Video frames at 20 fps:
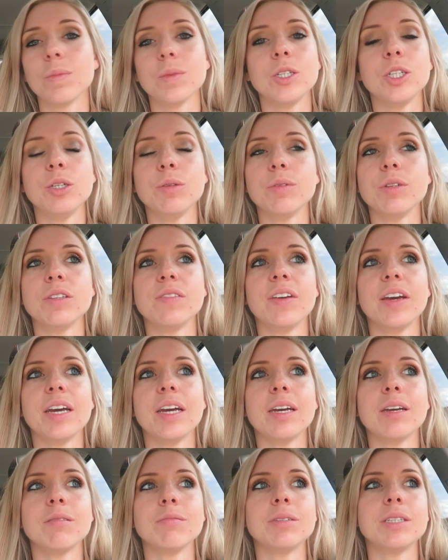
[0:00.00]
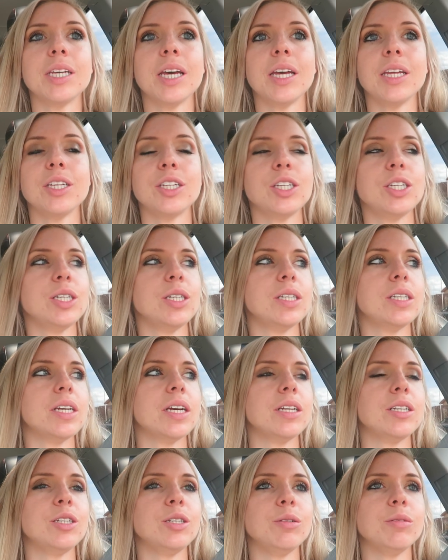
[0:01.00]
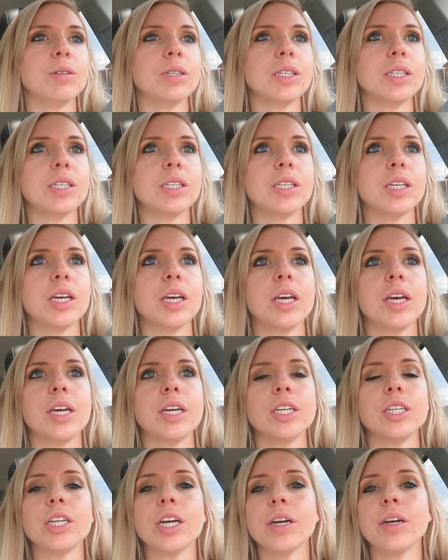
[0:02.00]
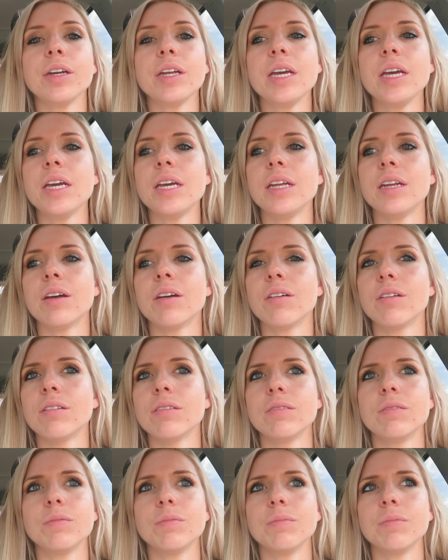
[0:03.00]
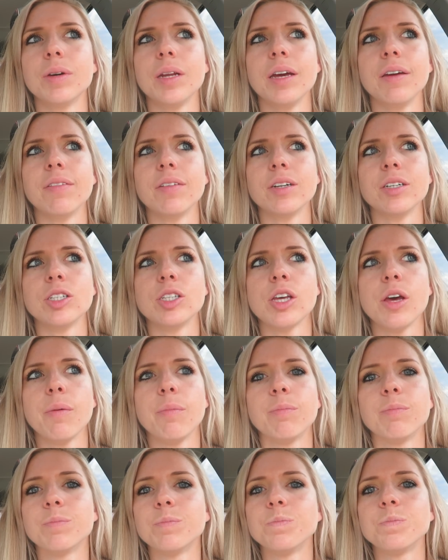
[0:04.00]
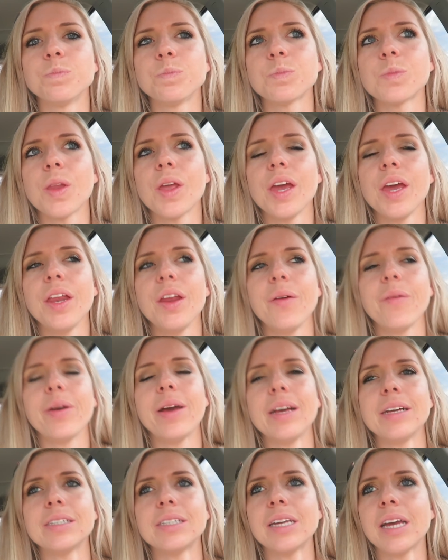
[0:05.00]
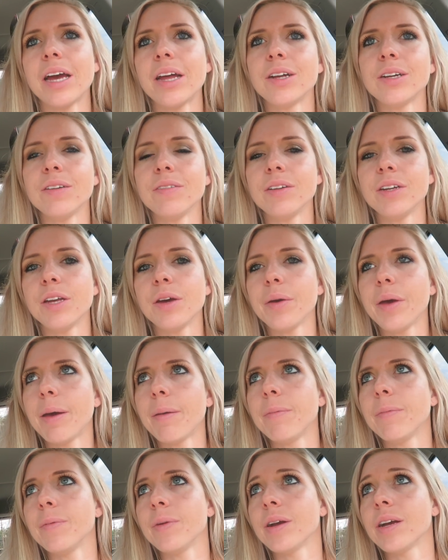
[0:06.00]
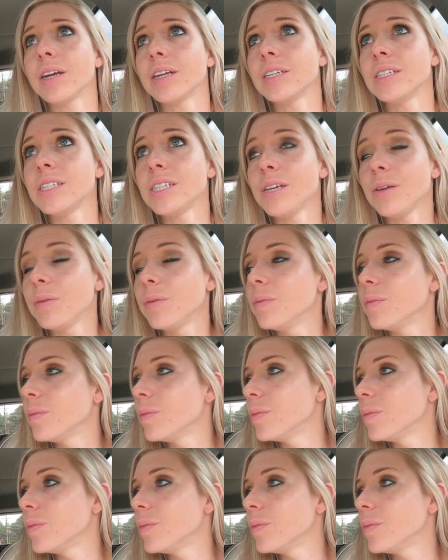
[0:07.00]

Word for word: she was very upset she said she was dirty and all whatever so anyways I don't even know what happened we're gonna see